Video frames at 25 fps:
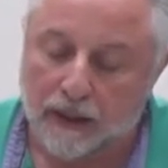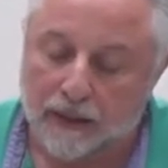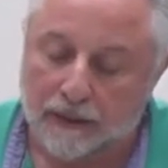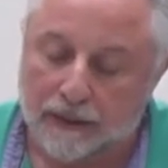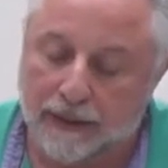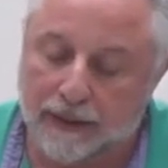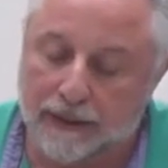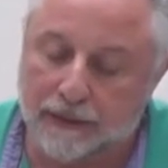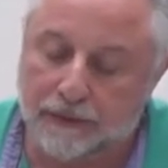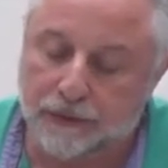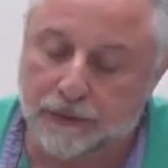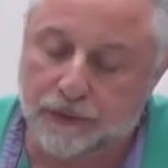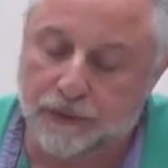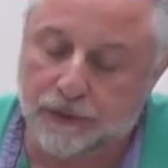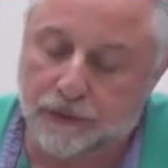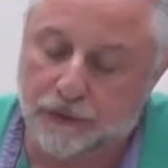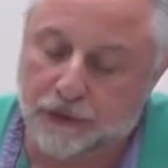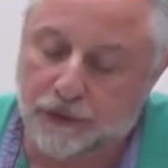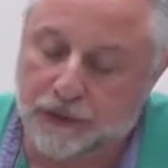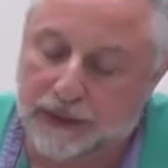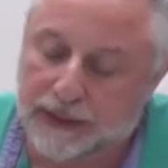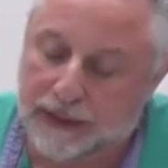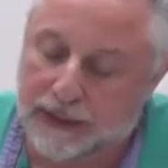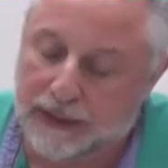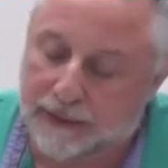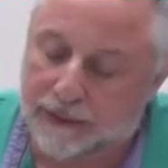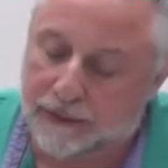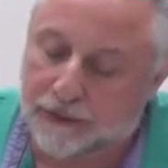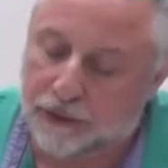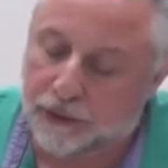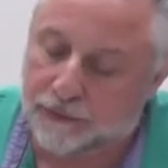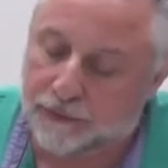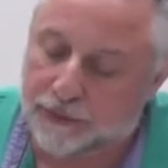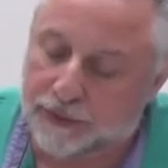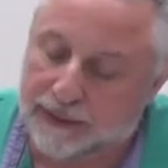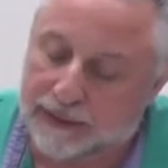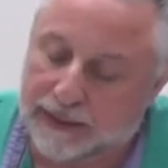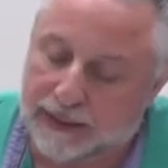The heterogeneity
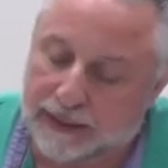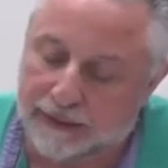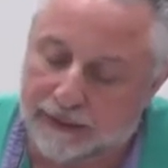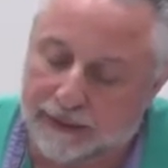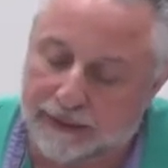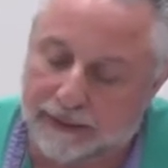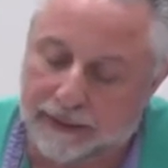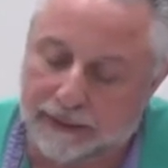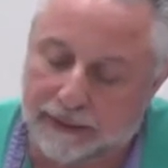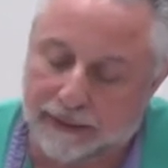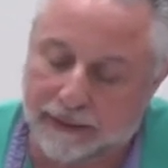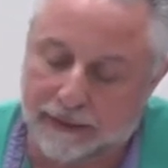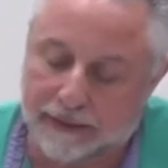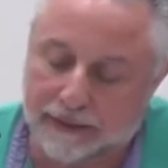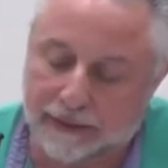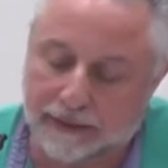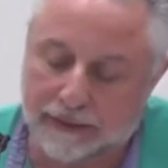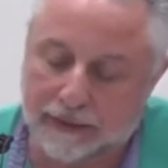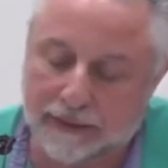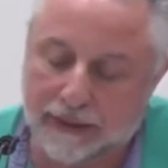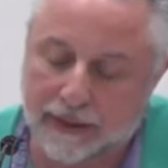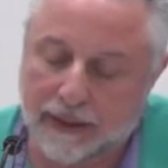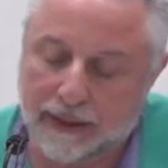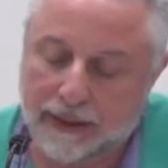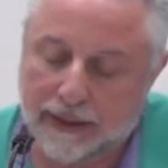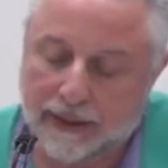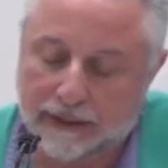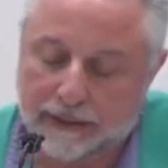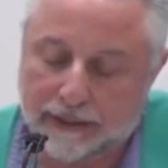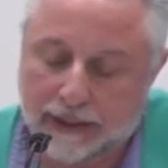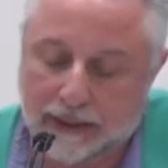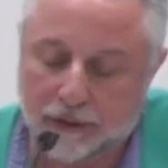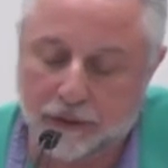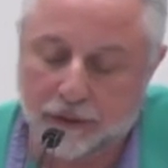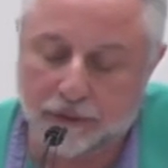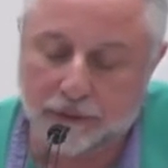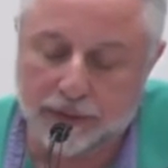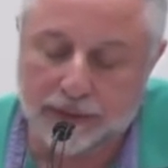of analysands and
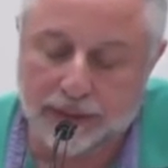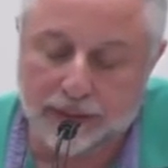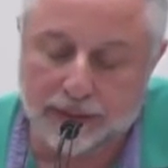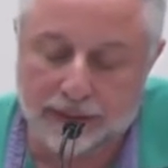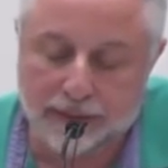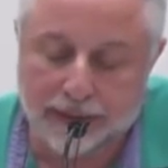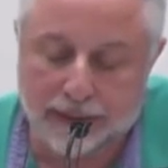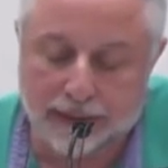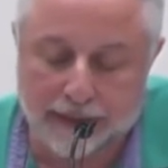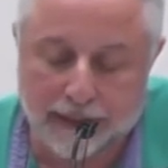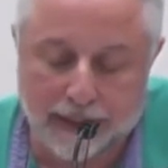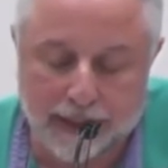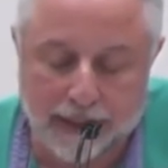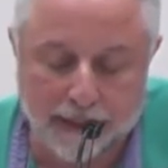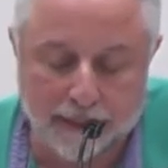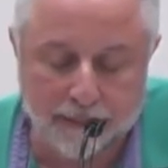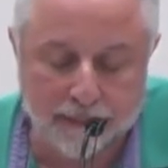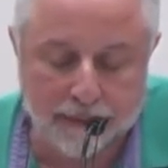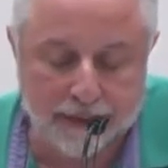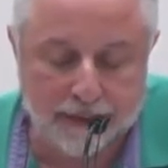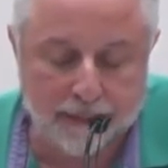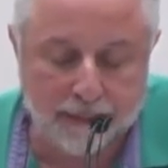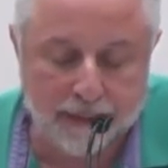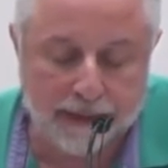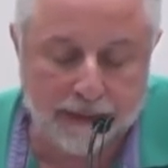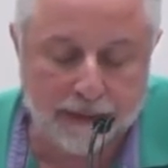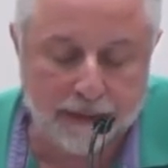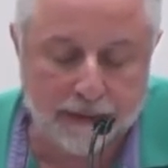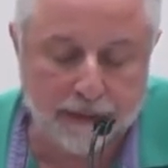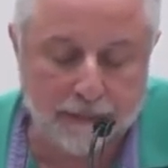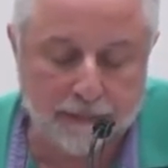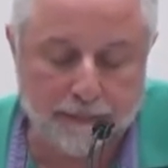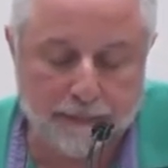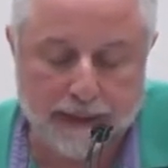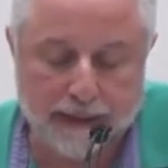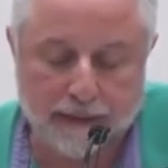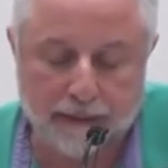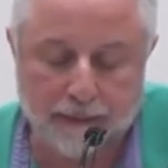hence, of analytic games make it
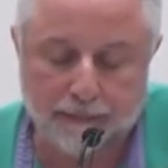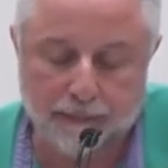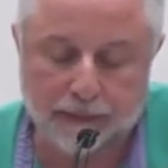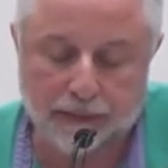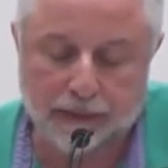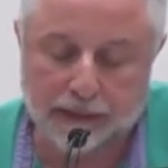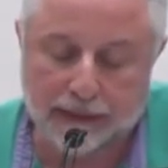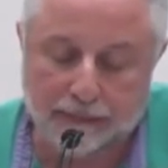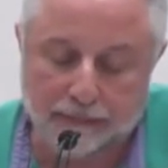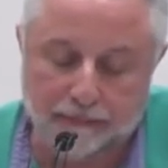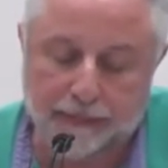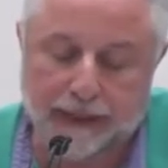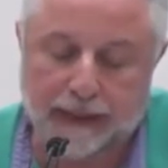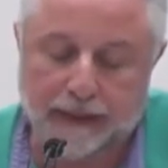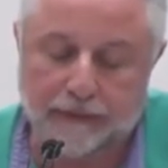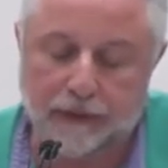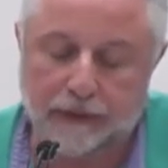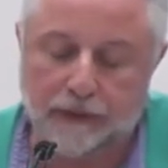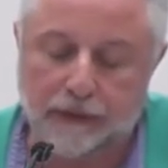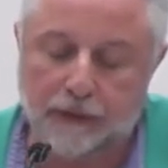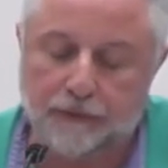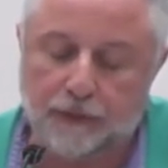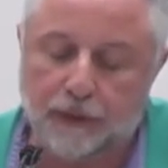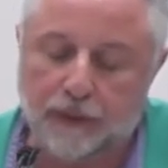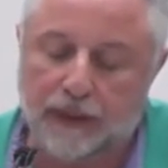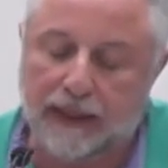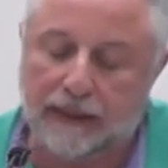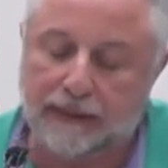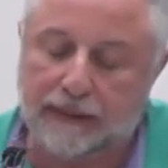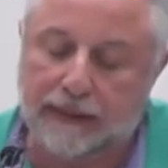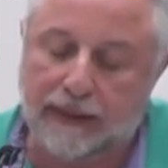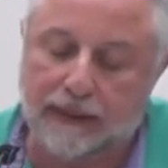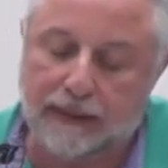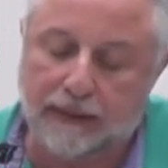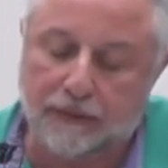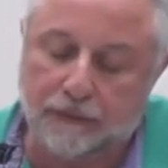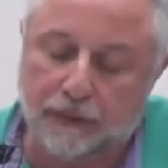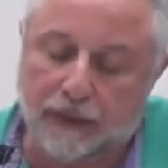imperative for,
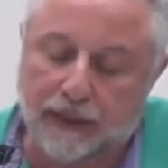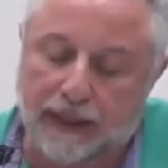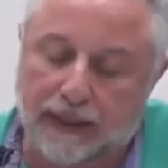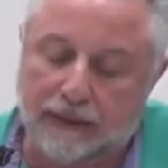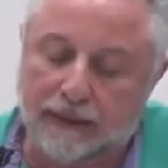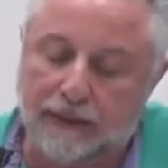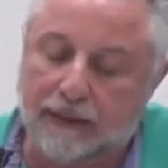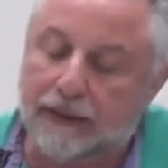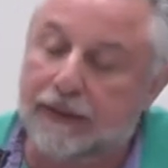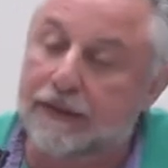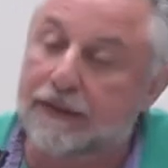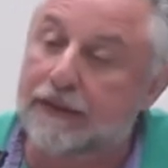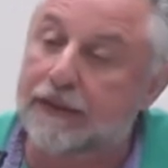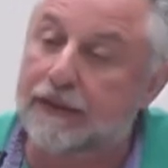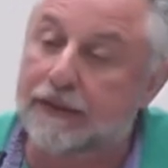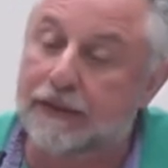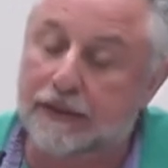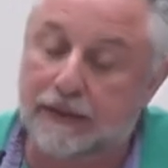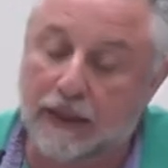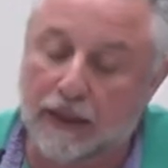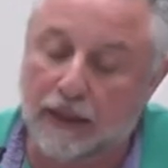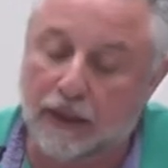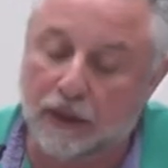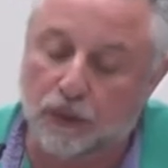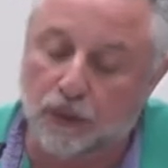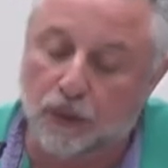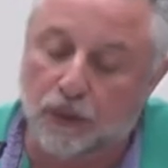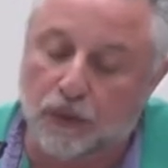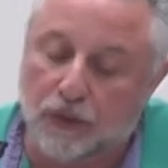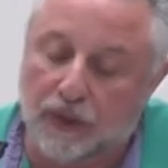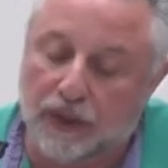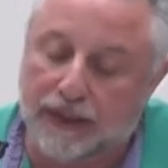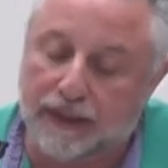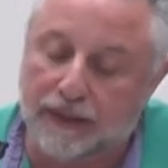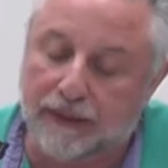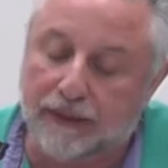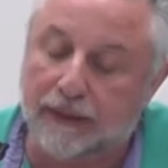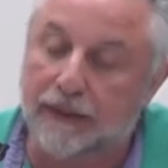anal for analysts to
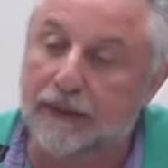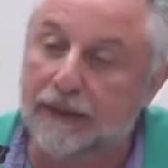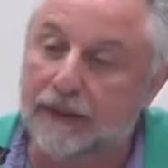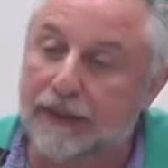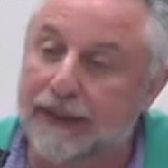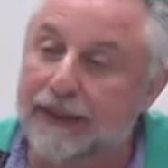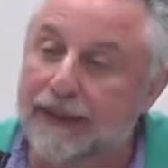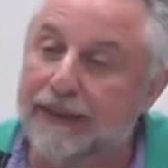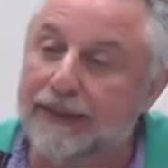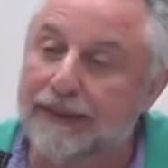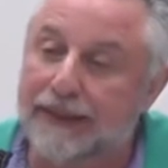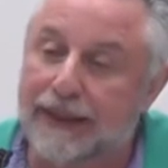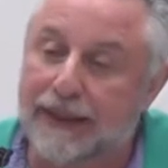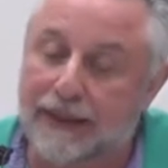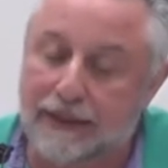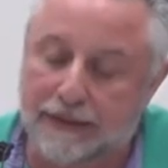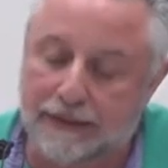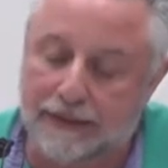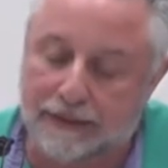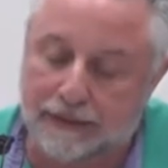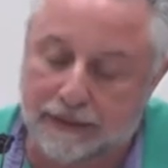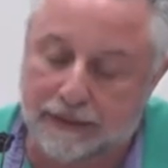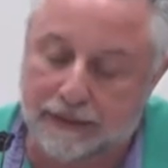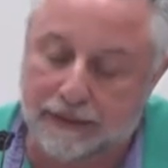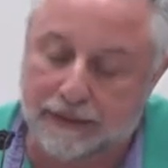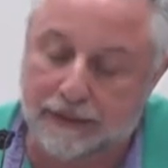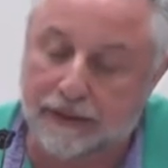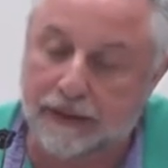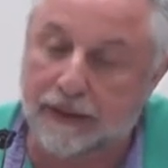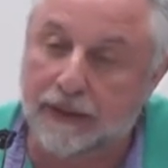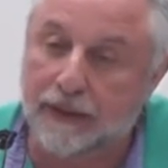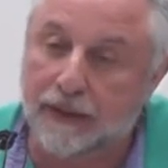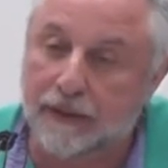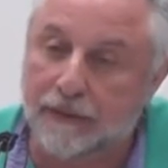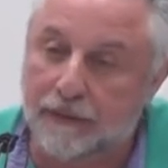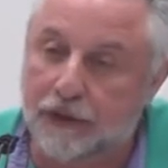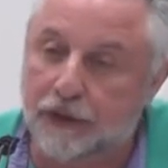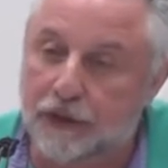think in cases,
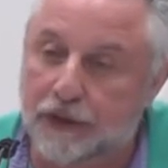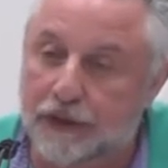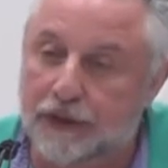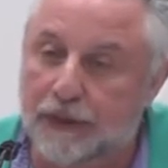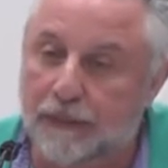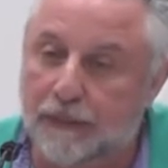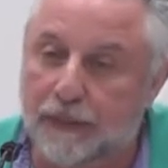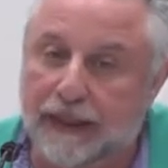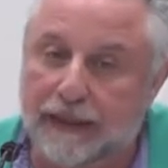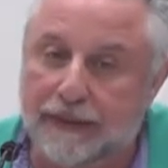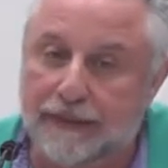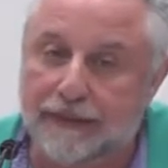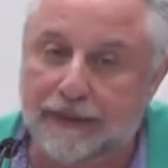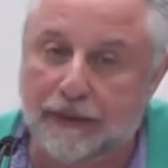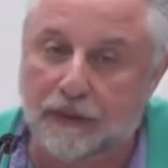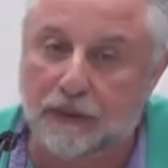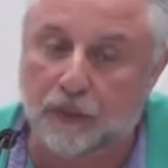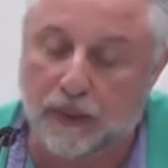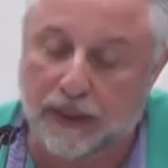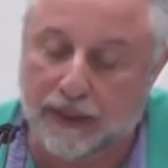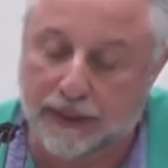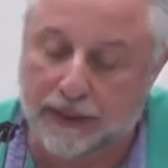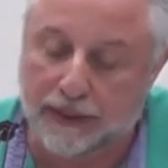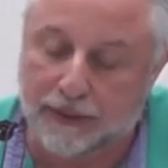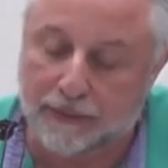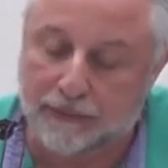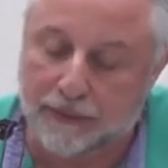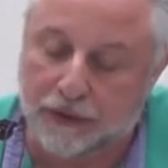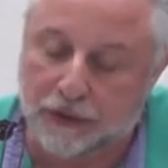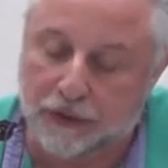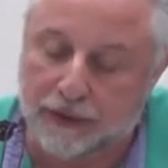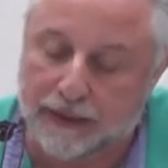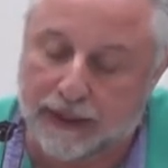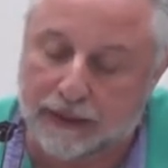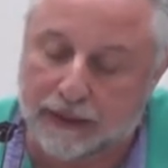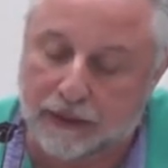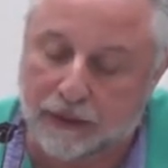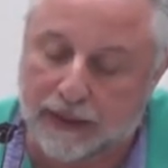which is the basic way in
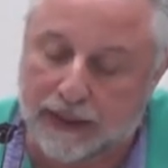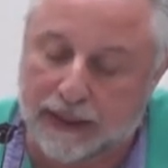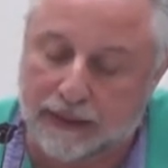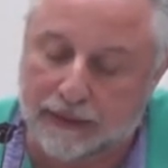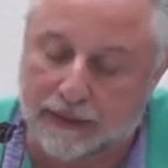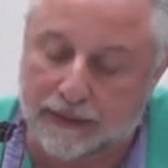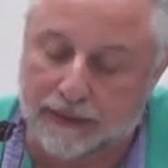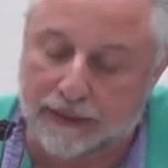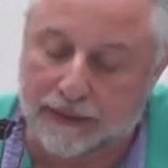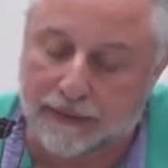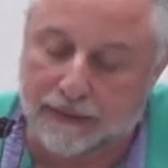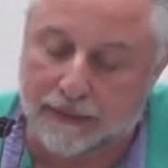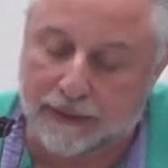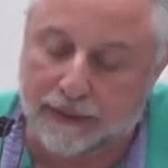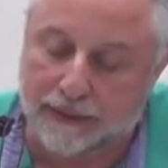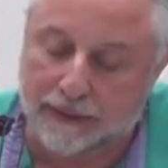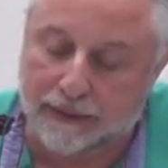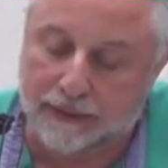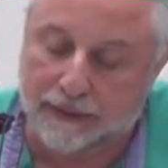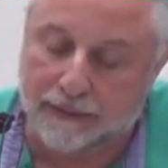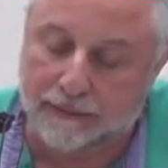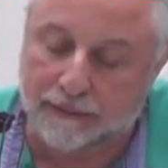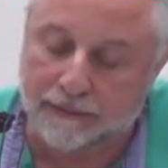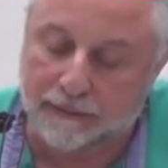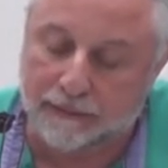which psychoanalysts think.